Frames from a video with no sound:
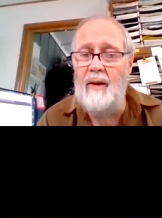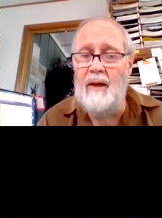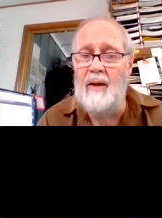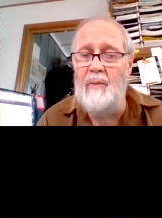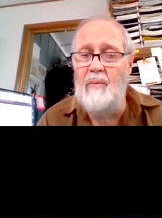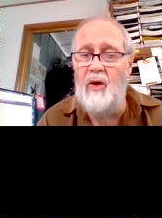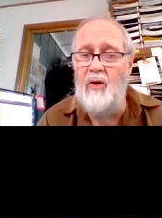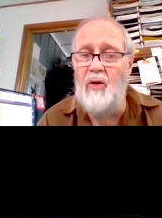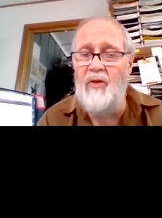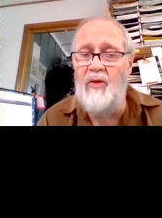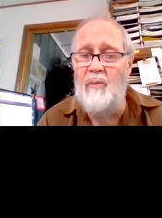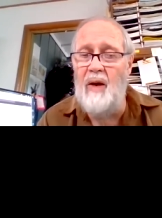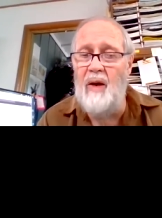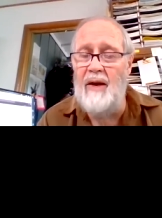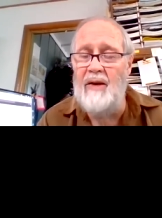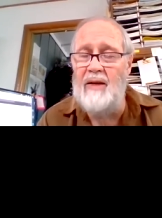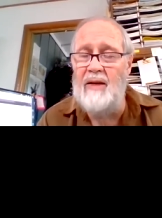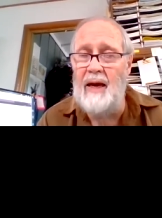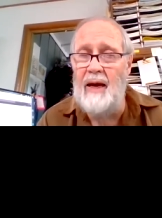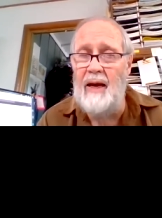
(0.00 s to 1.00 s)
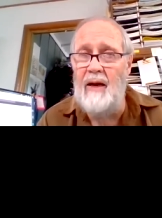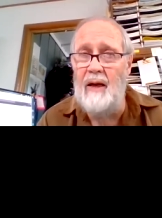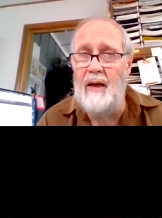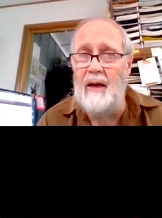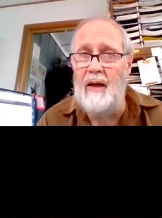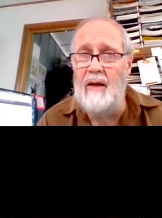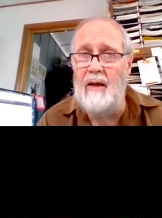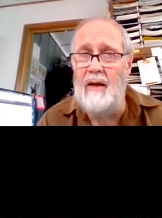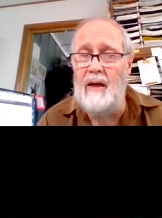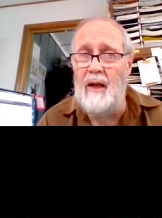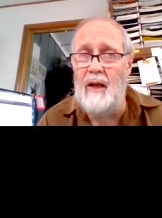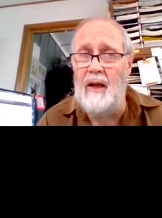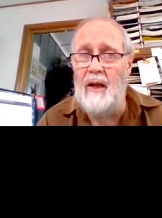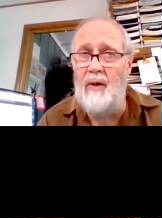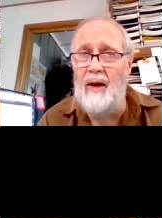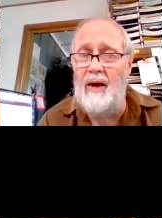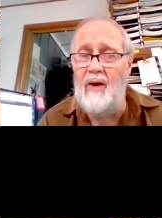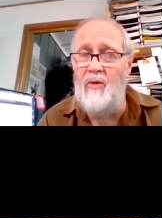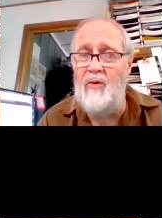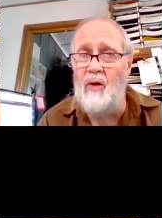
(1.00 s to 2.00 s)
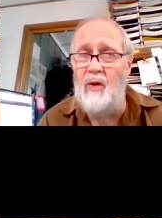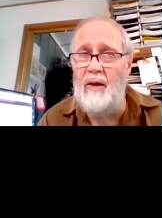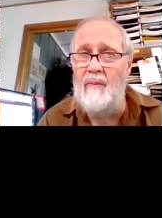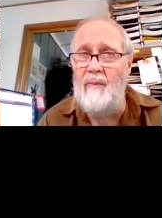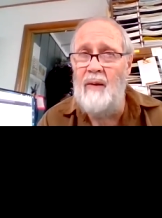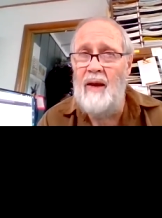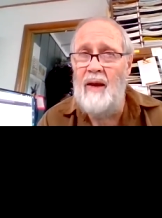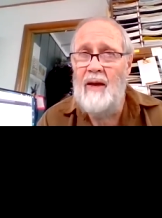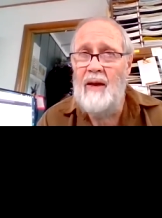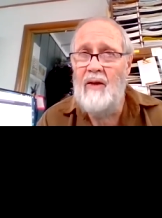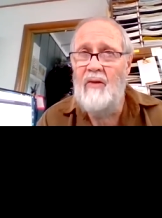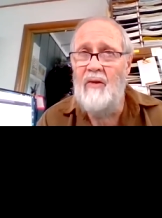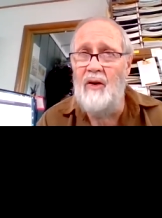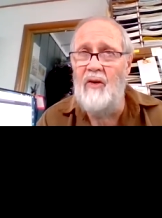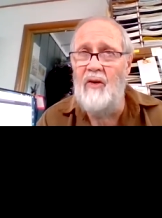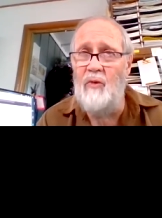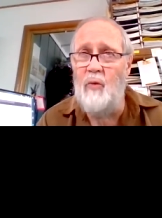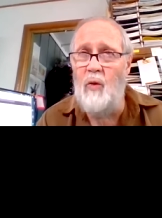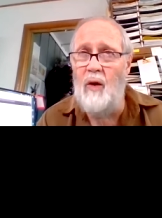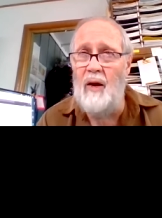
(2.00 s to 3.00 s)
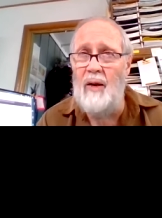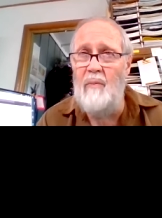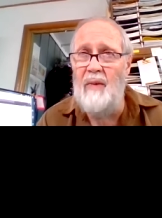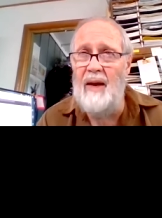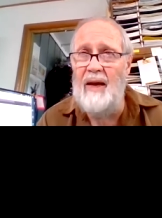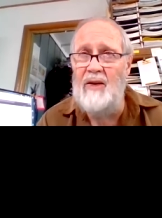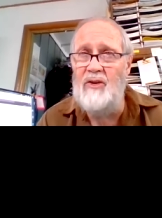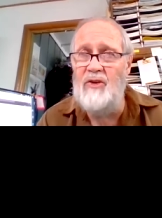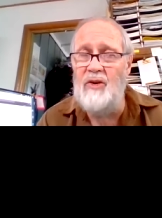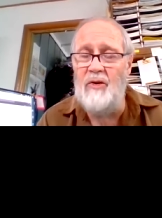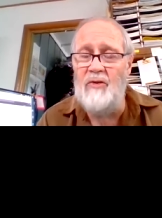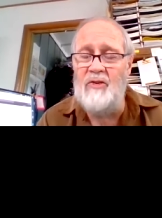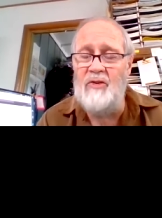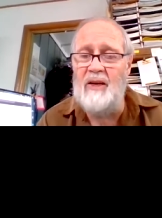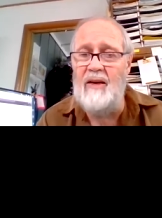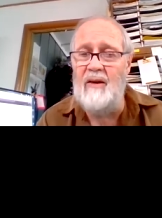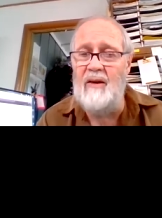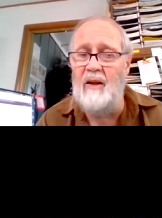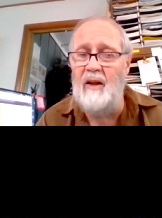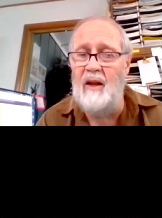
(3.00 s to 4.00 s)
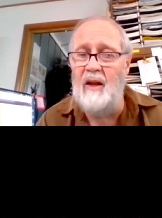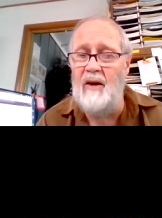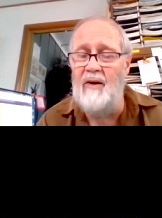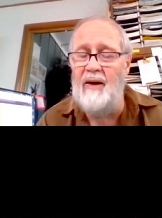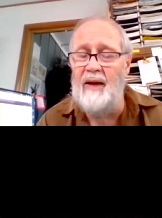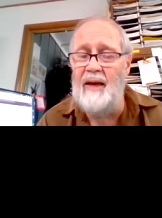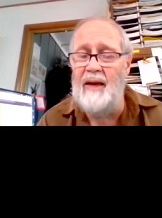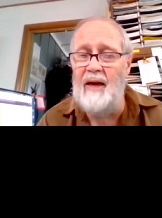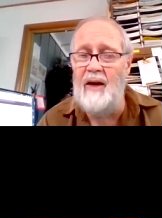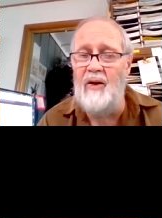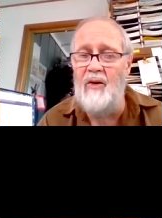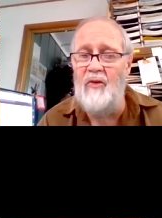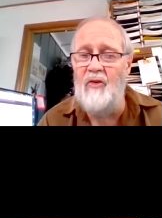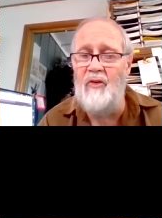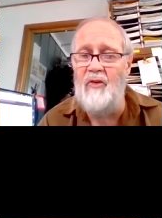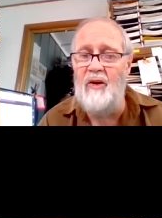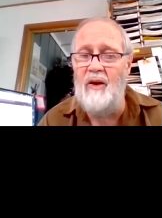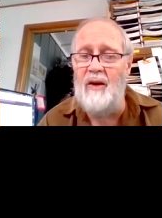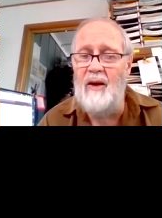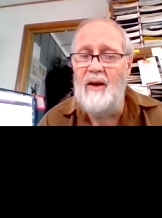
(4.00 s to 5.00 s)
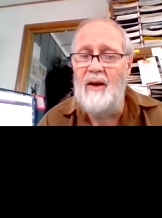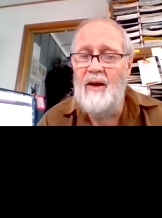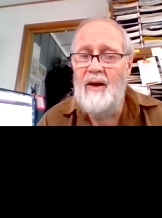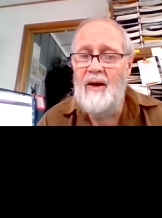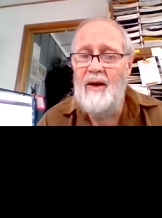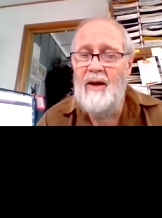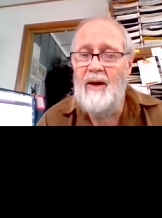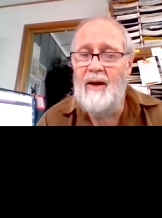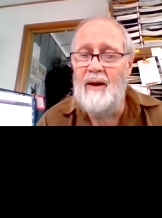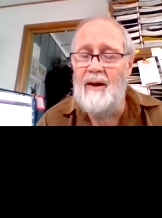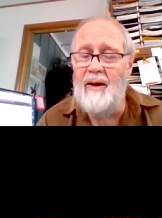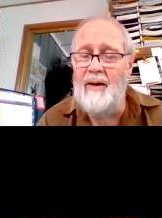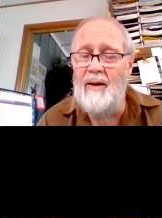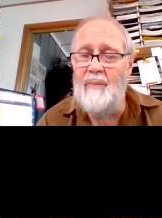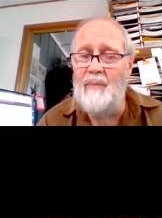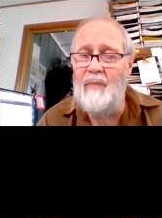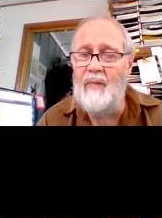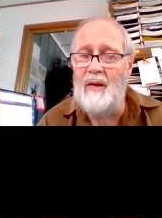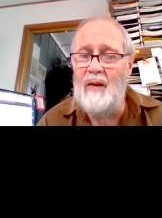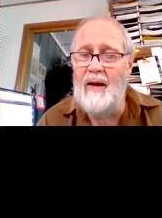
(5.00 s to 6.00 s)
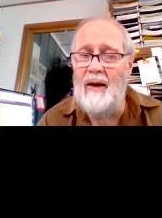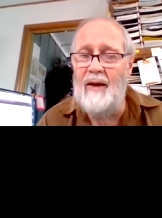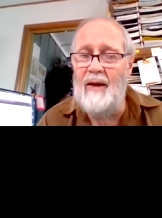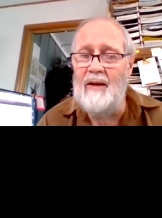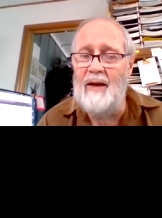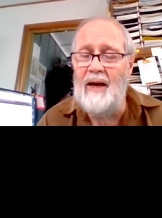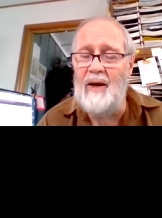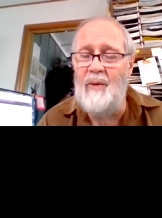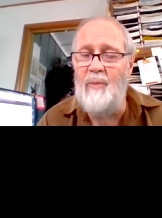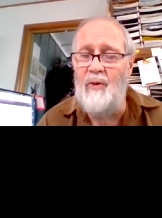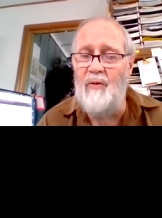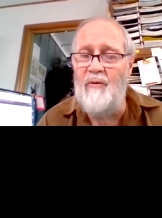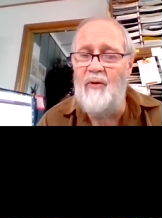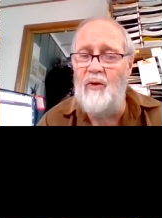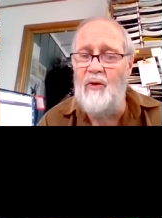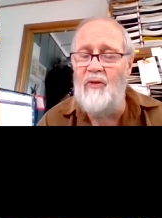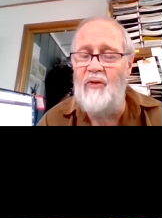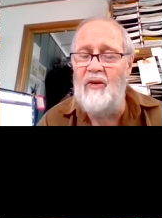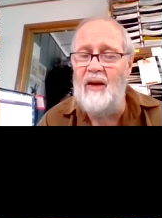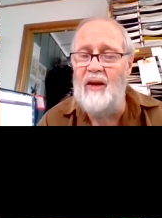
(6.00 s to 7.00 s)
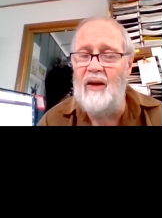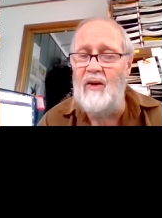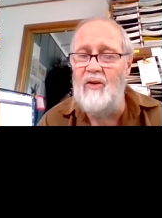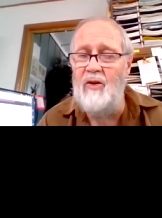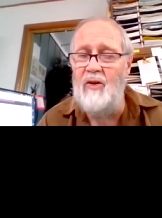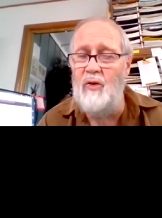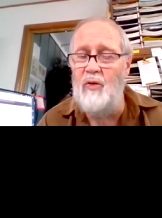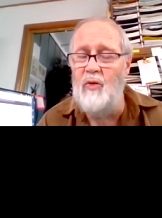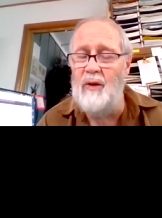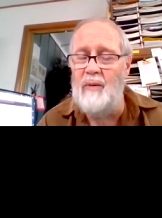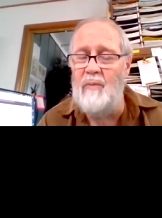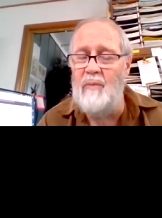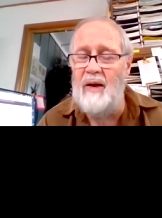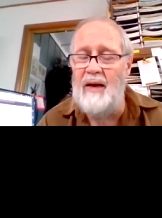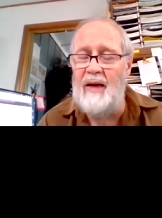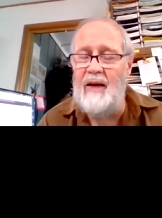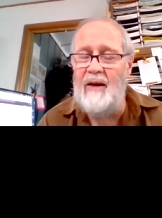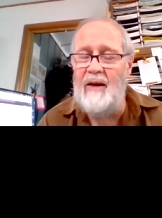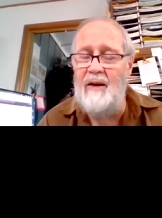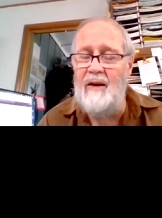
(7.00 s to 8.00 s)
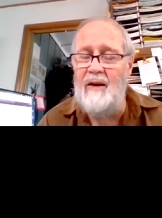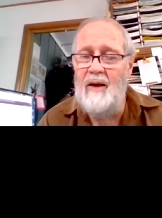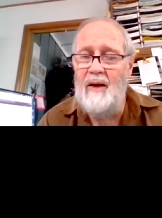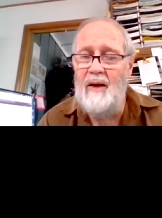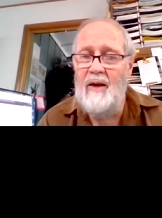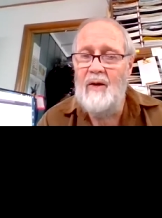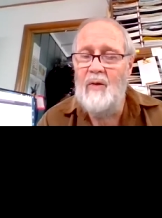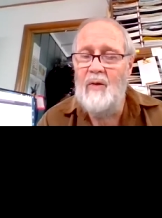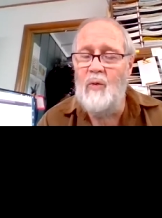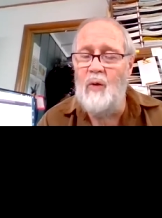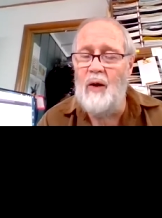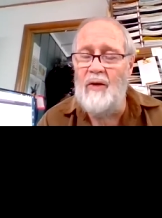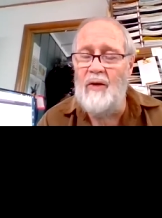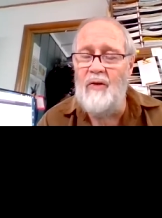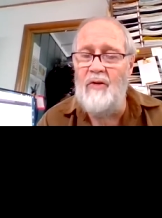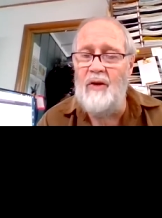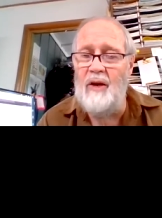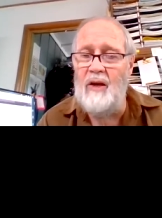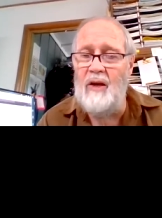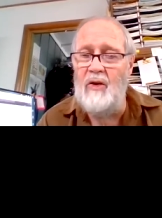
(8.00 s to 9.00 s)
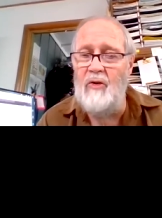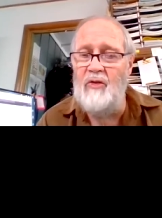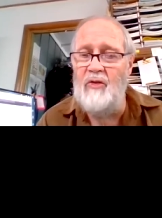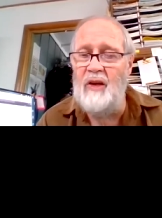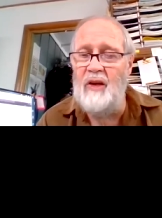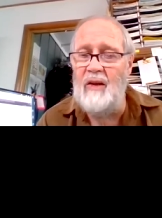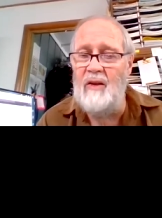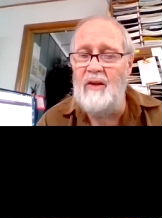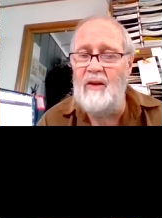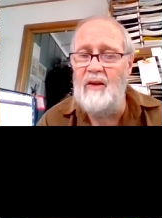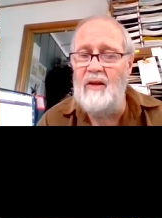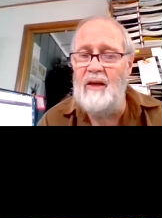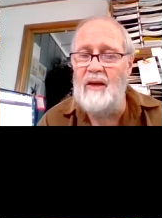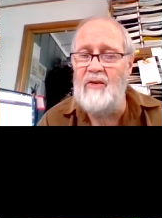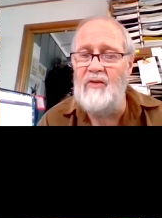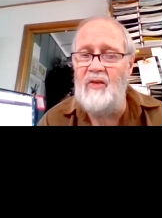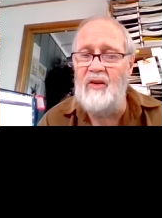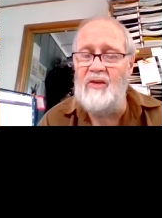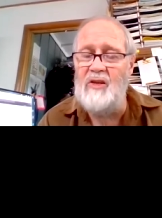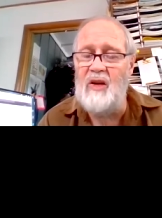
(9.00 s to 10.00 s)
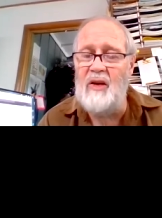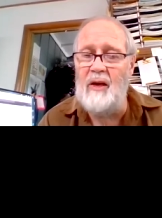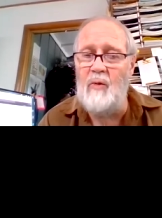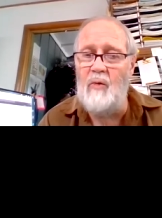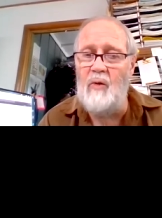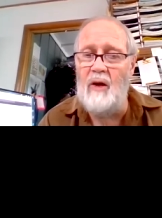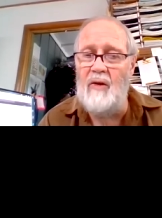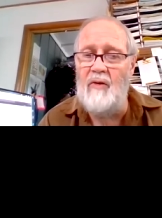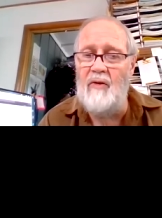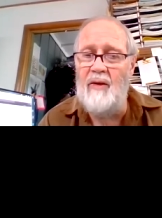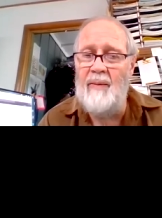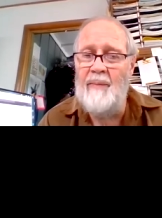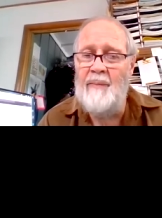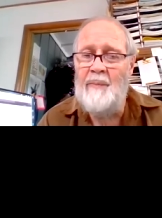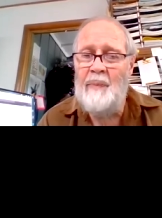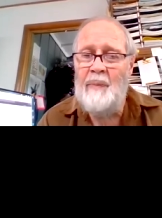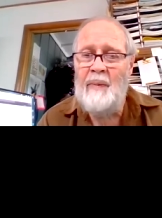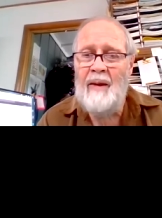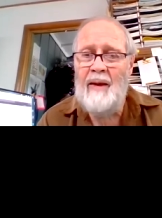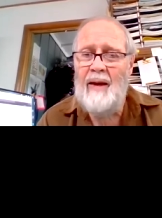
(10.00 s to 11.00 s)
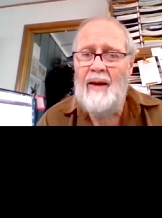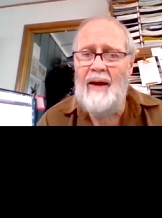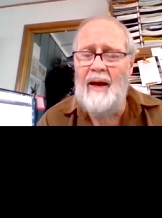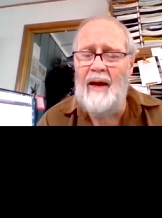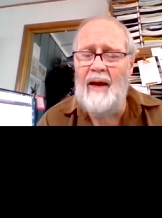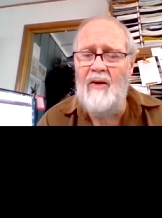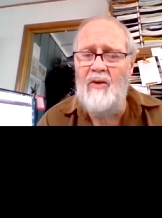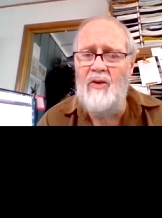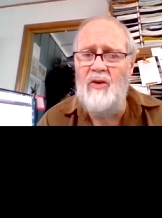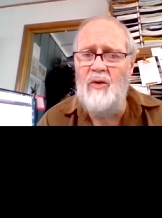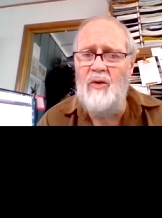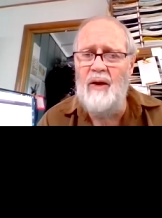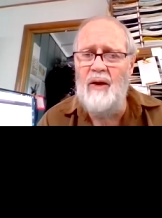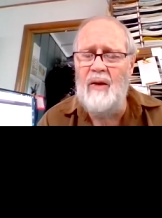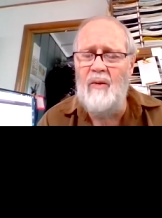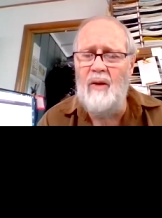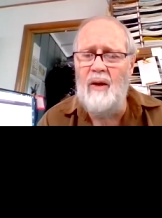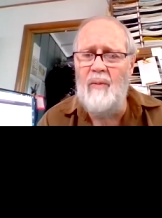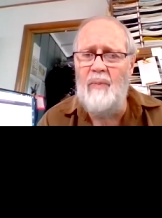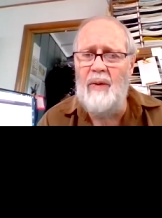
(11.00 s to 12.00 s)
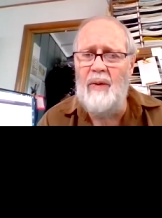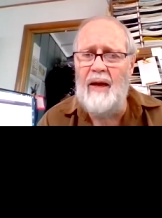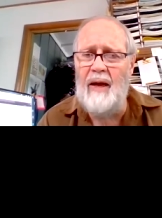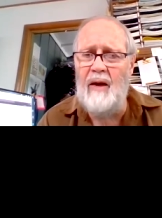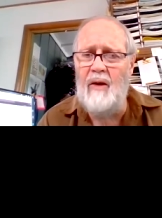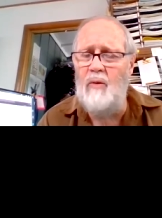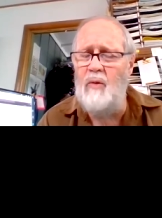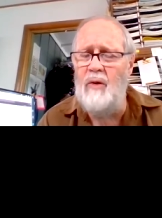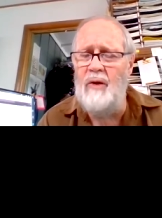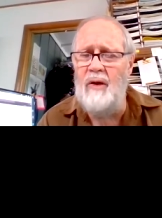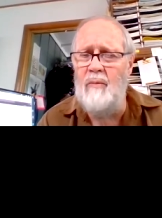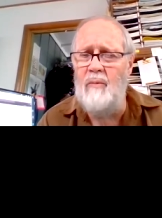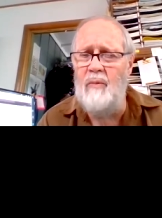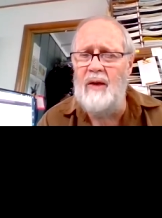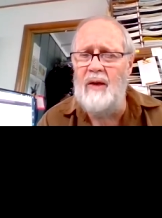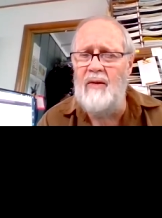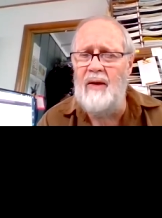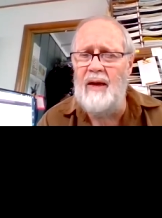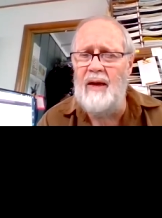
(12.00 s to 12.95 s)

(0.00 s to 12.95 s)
in both the Montana and Colorado one, there's one major set of glaring errors that I'd kind of prefer seeing a new one made rather than using the existing ones. And doing a panel wouldn't be